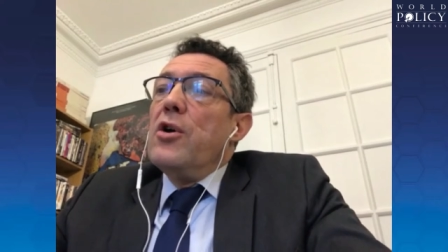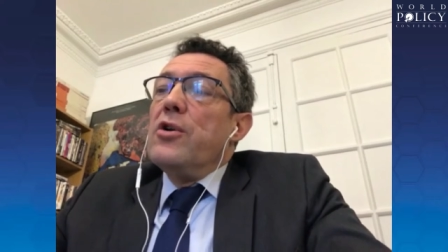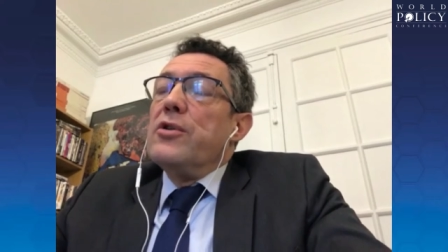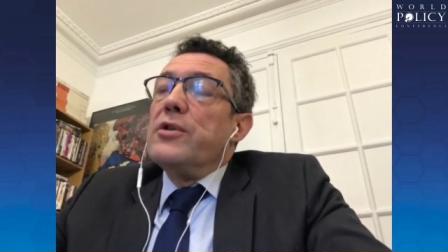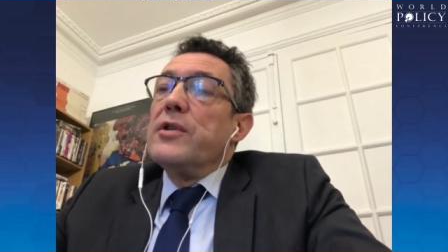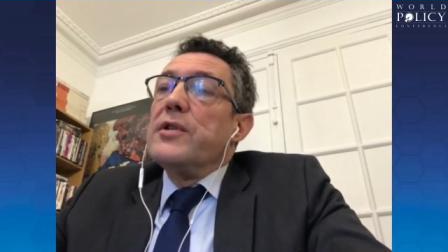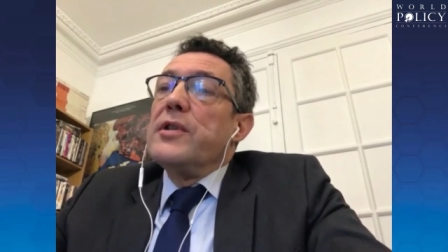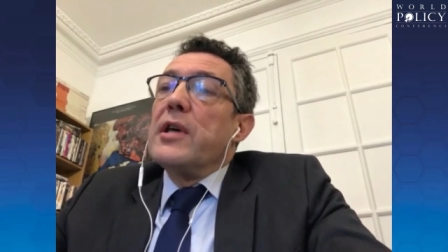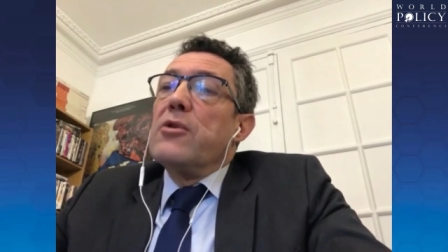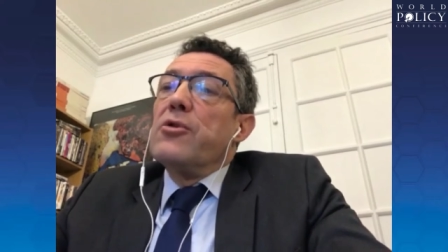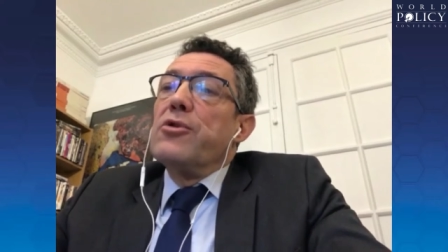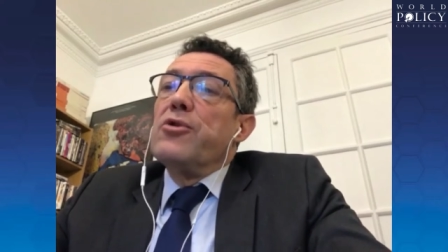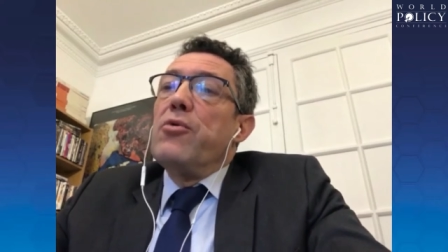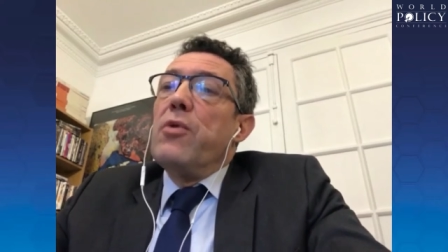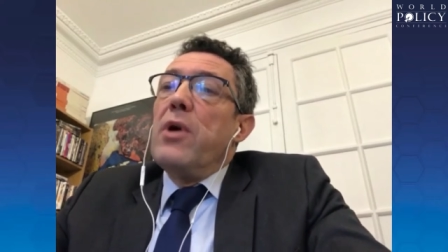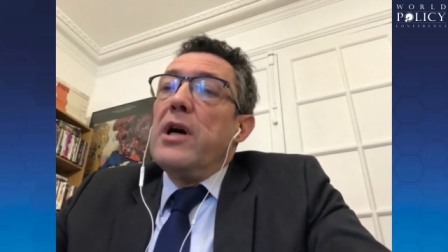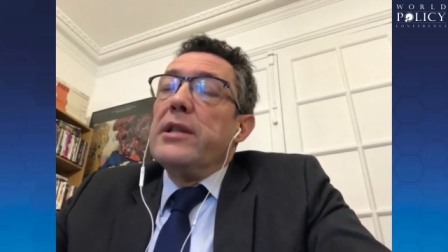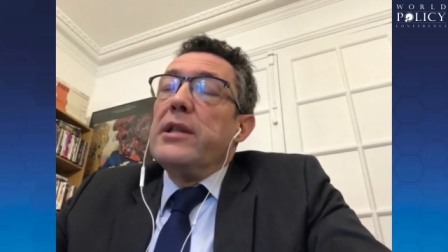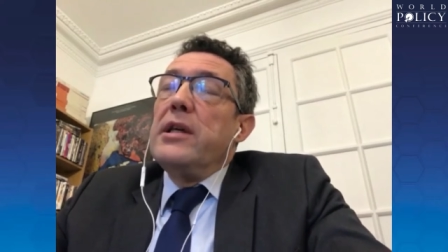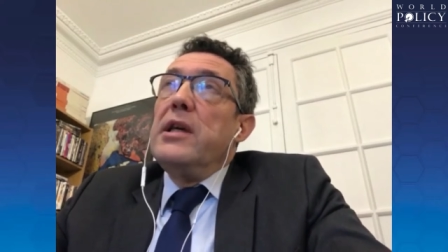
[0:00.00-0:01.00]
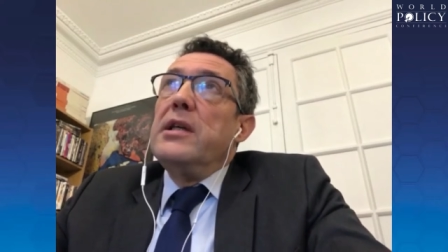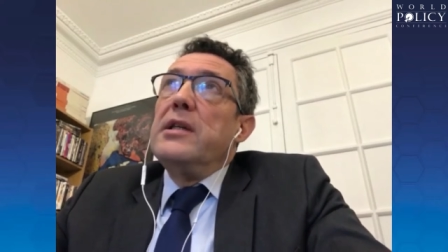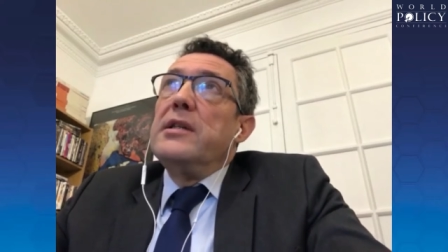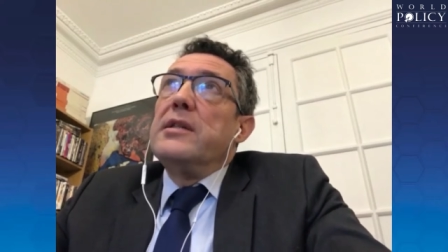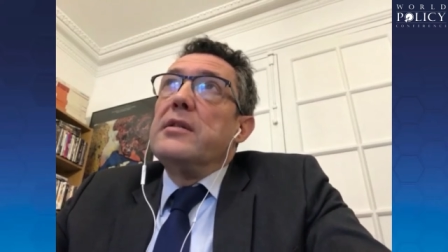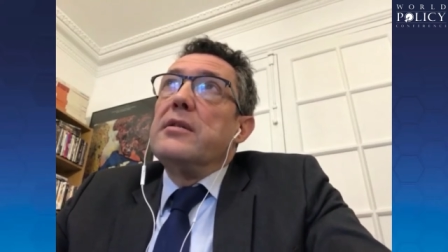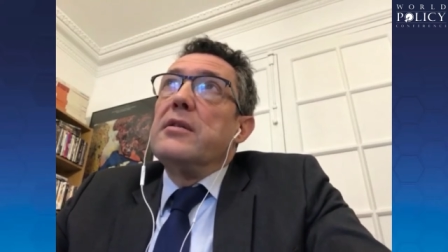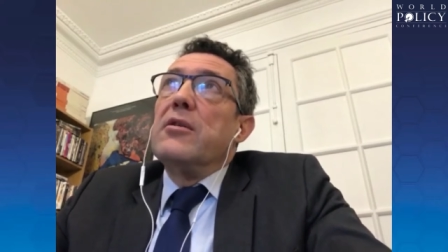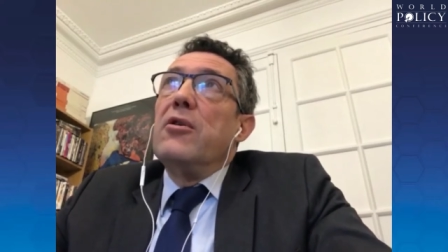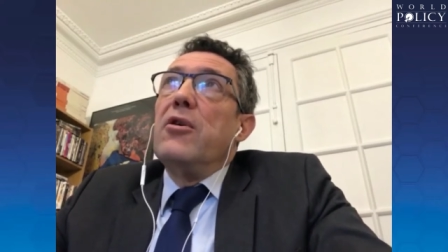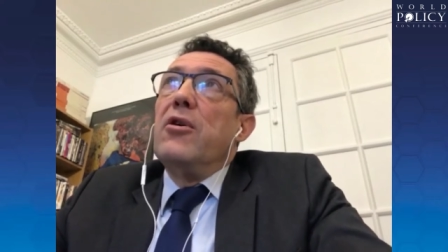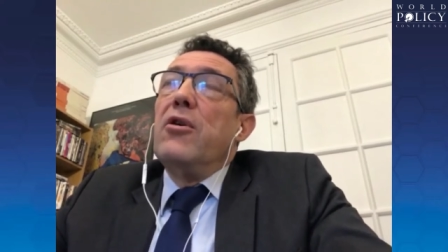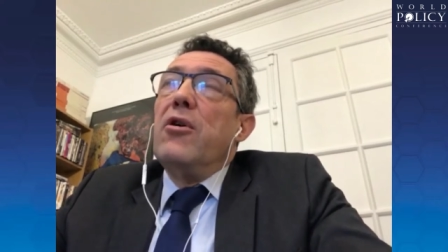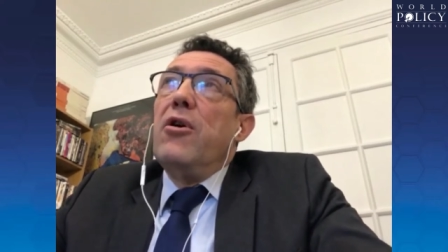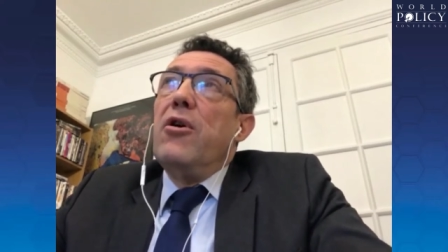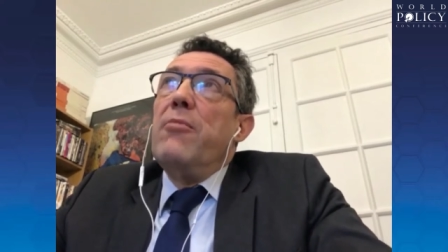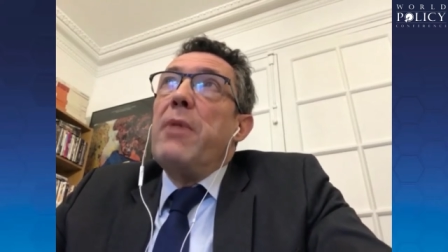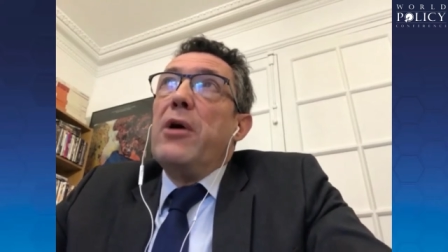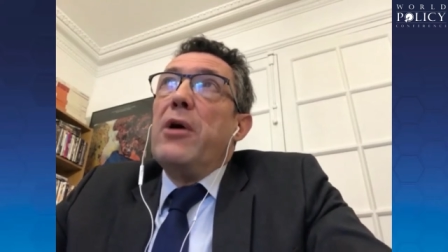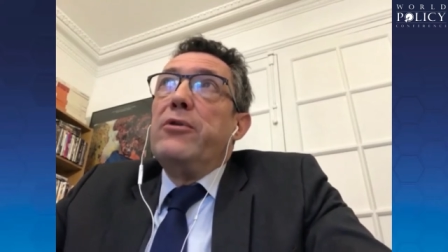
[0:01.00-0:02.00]
The second one is
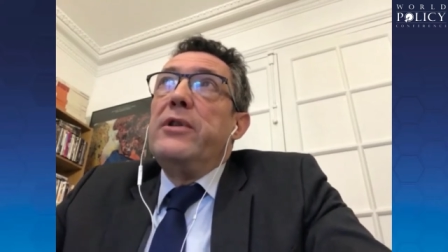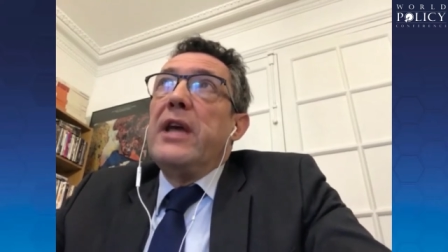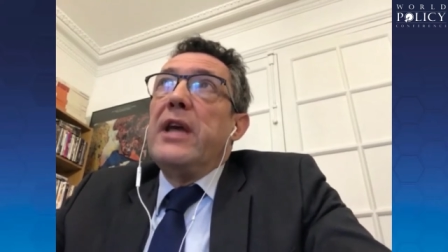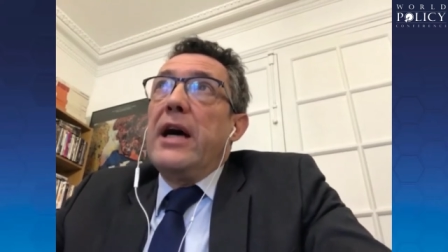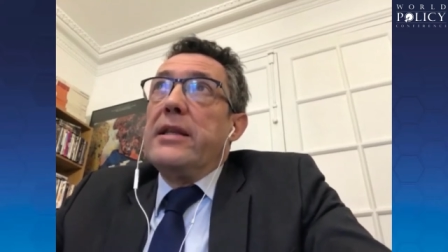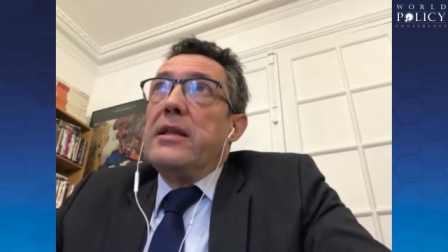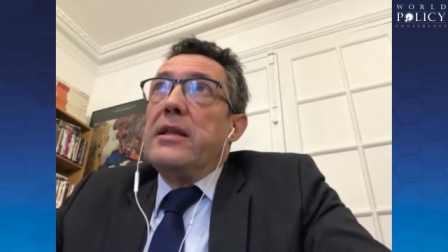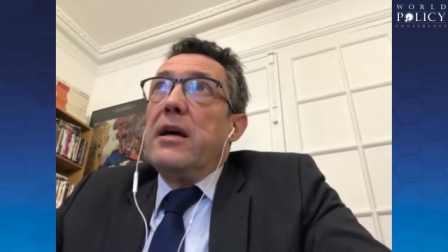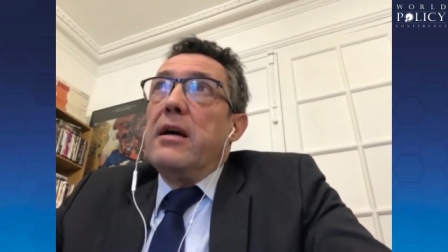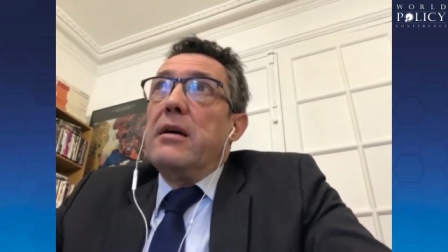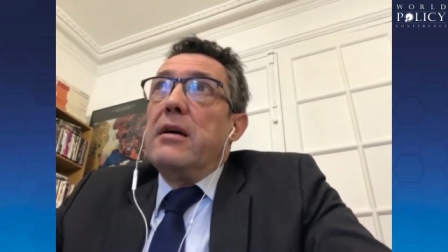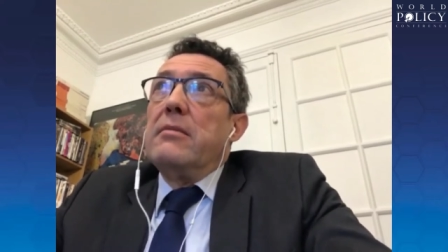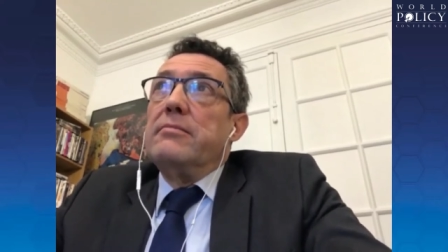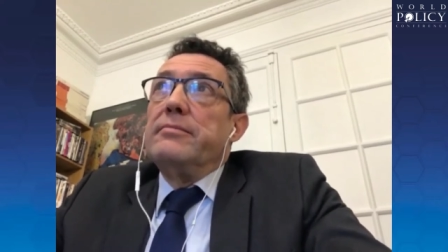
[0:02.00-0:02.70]
about data.